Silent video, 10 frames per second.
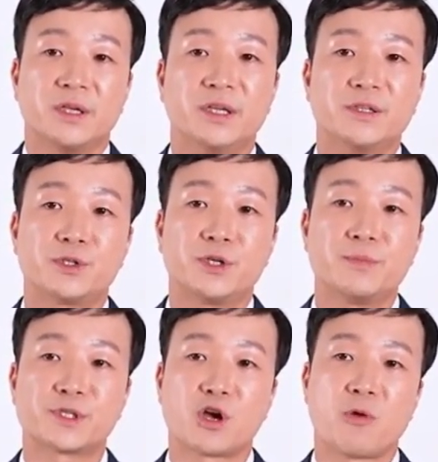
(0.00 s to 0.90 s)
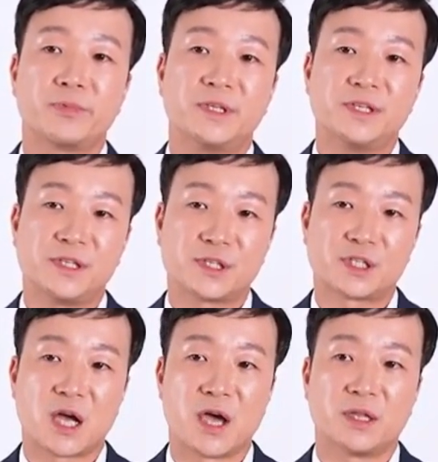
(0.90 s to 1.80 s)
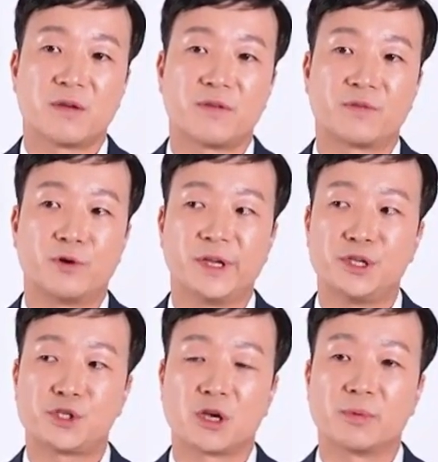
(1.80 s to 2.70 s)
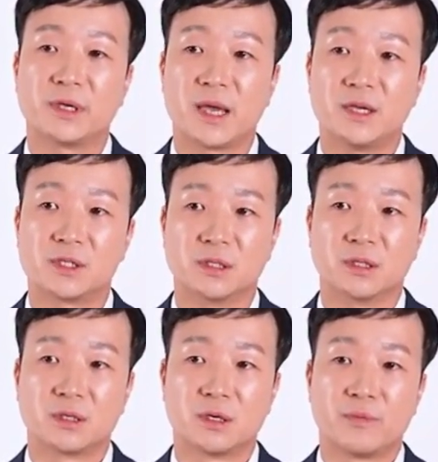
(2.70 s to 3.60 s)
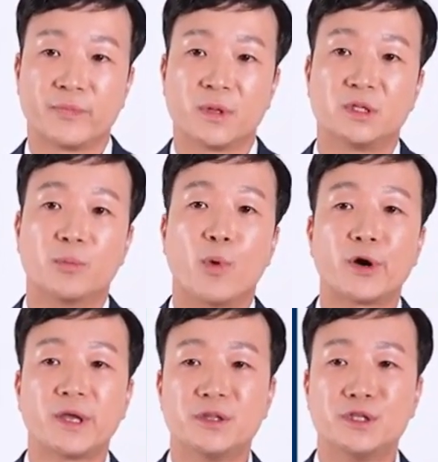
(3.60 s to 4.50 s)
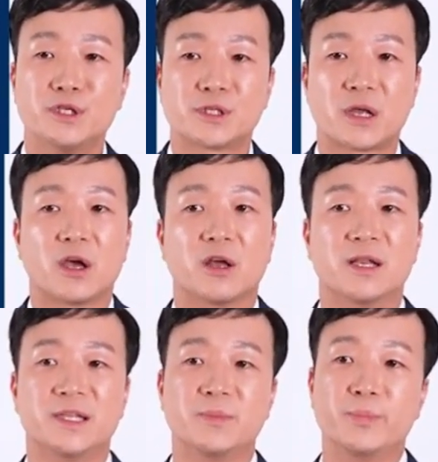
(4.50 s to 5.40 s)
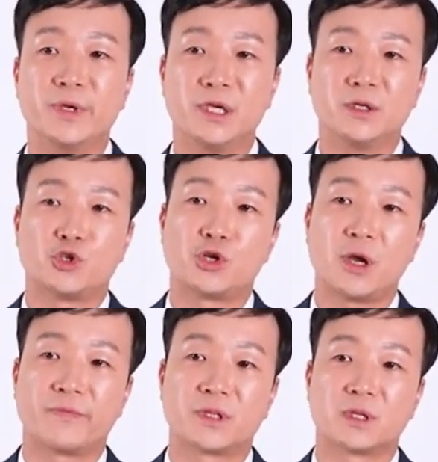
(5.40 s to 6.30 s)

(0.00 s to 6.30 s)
In terms of DC side for each application, the market needs are already being shifted